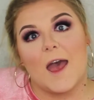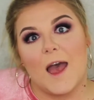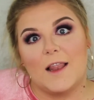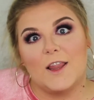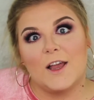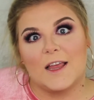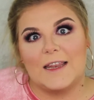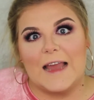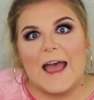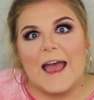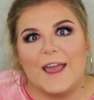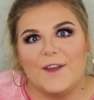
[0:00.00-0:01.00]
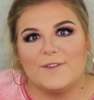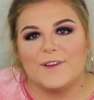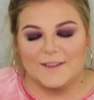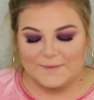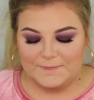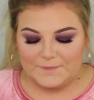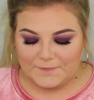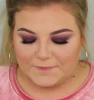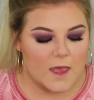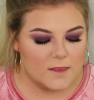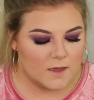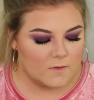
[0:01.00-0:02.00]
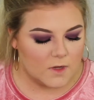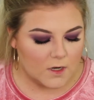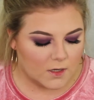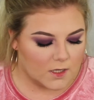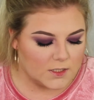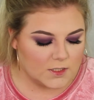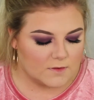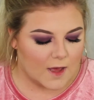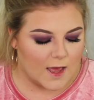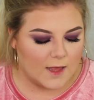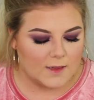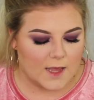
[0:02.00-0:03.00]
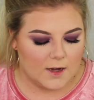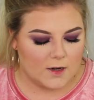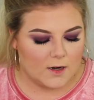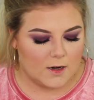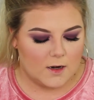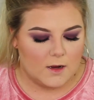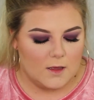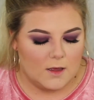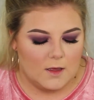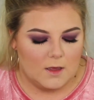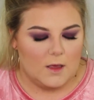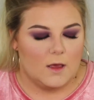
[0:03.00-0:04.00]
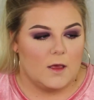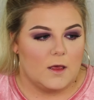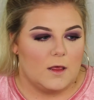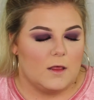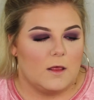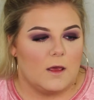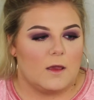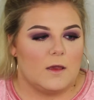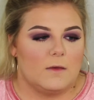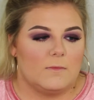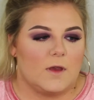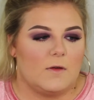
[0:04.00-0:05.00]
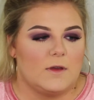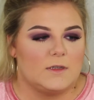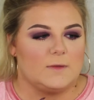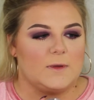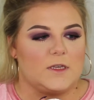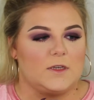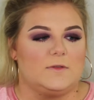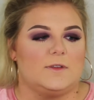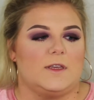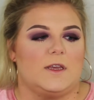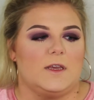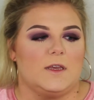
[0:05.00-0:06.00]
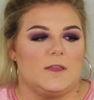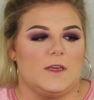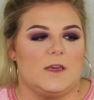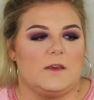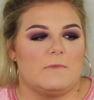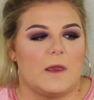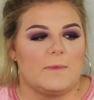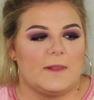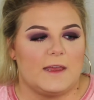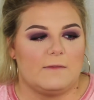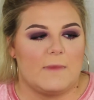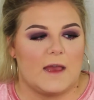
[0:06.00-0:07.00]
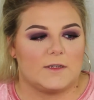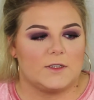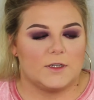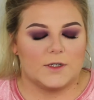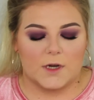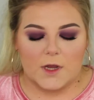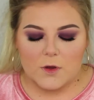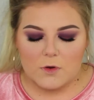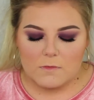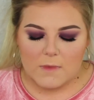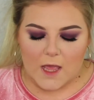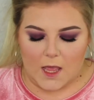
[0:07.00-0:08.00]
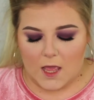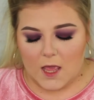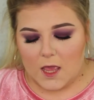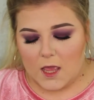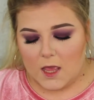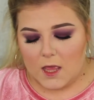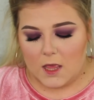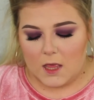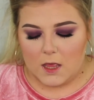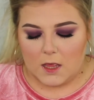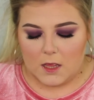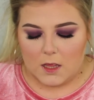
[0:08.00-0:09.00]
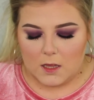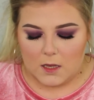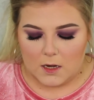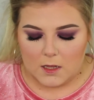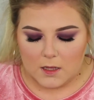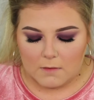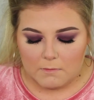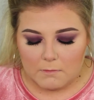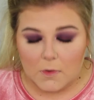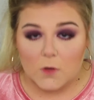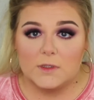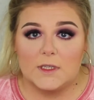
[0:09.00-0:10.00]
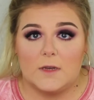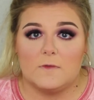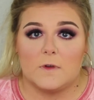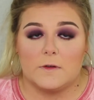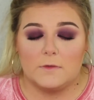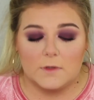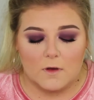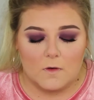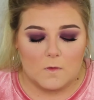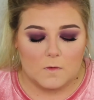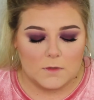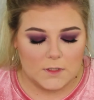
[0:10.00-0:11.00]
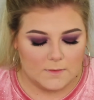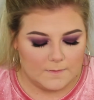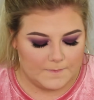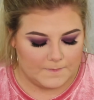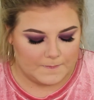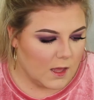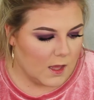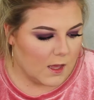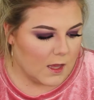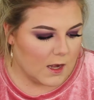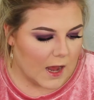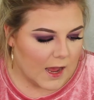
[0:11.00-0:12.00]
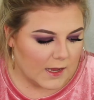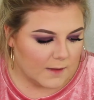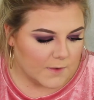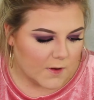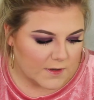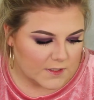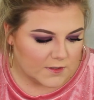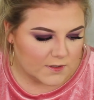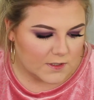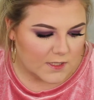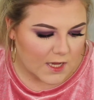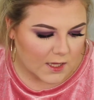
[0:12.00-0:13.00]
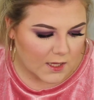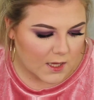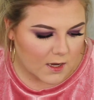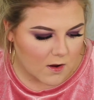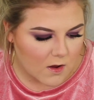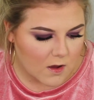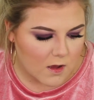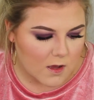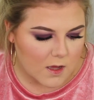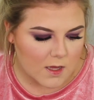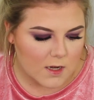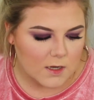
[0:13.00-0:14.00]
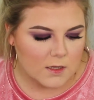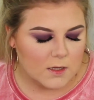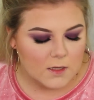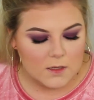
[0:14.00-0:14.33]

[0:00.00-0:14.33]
I look alive. And then we are gonna do highlighter. I am going to be using the Maybelline Masterchrome in Molten Rose Gold. And I am going to take it on